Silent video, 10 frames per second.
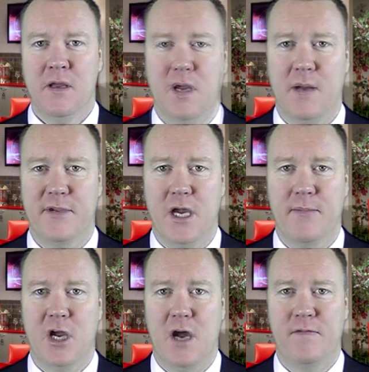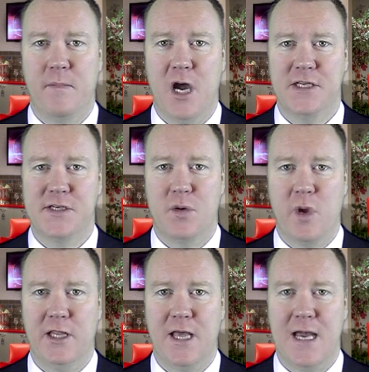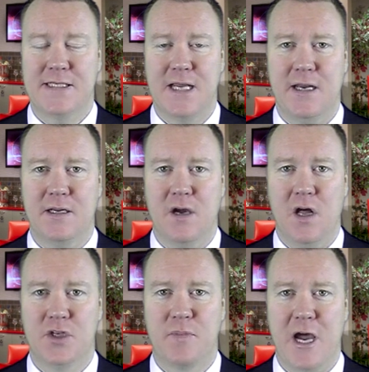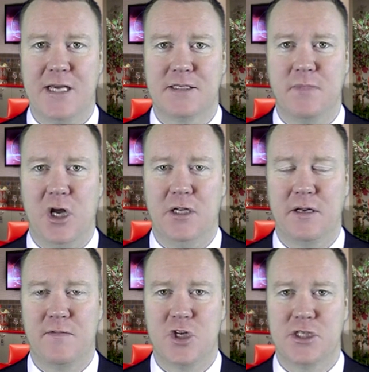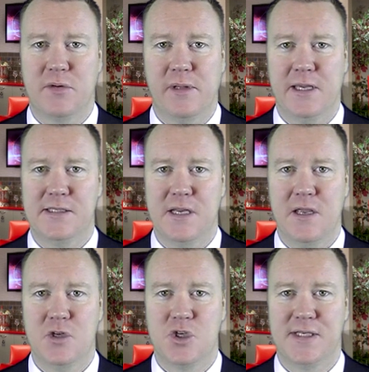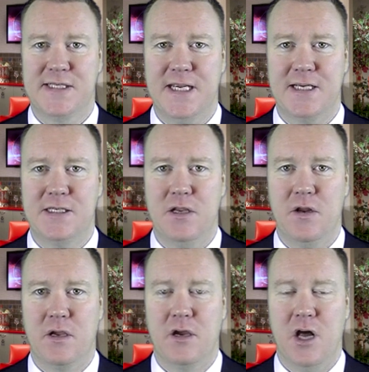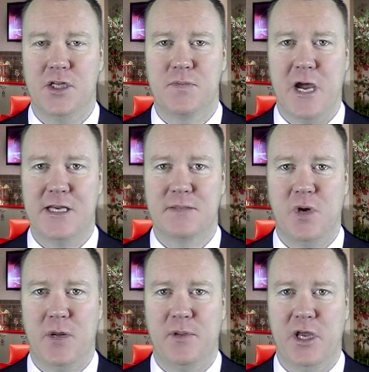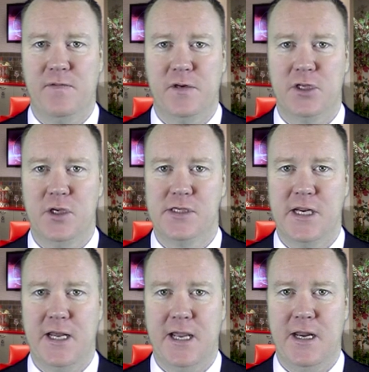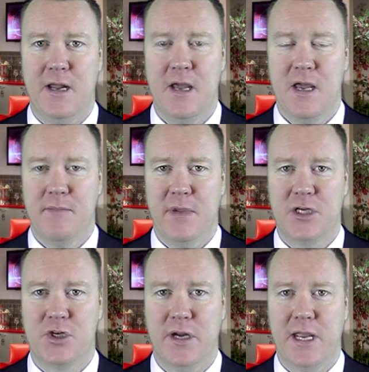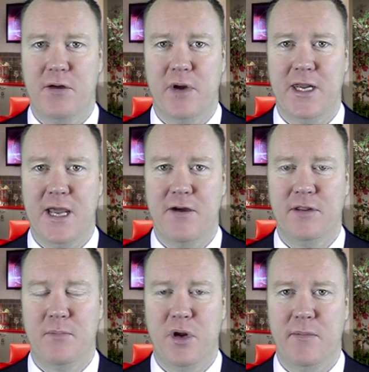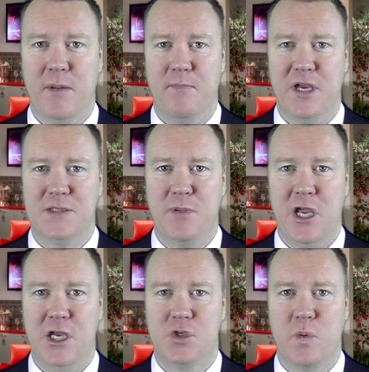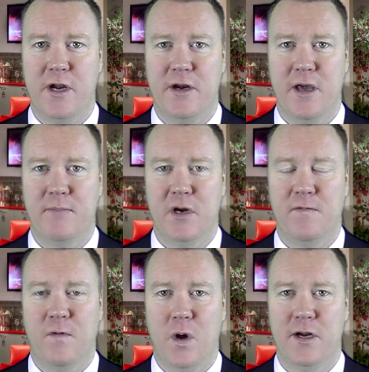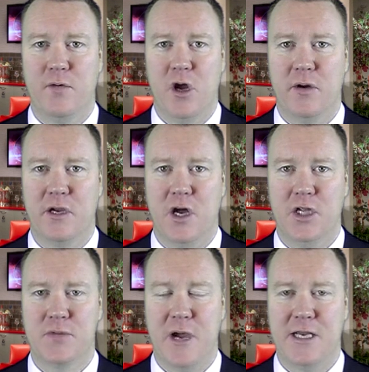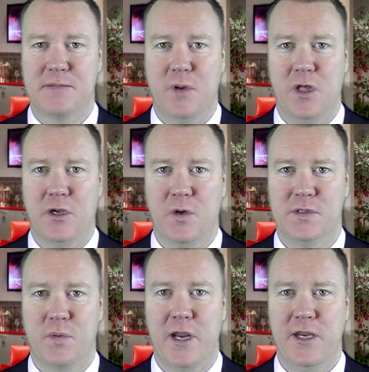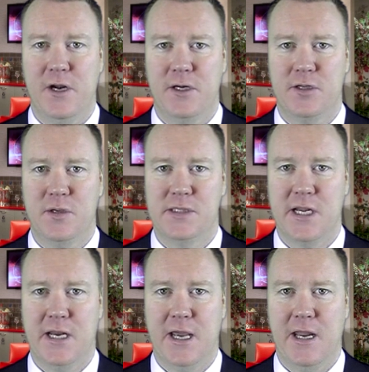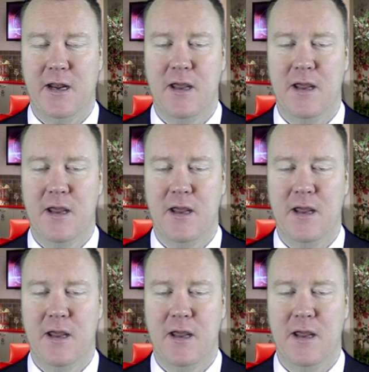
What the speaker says: I'm coming off a monster win last night in college basketball, and I've just released a huge 6-unit college basketball play for Tuesday night. Make sure you get it right now on the premium picks page. Winner number 4 in a row in college basketball goes right here Tuesday night.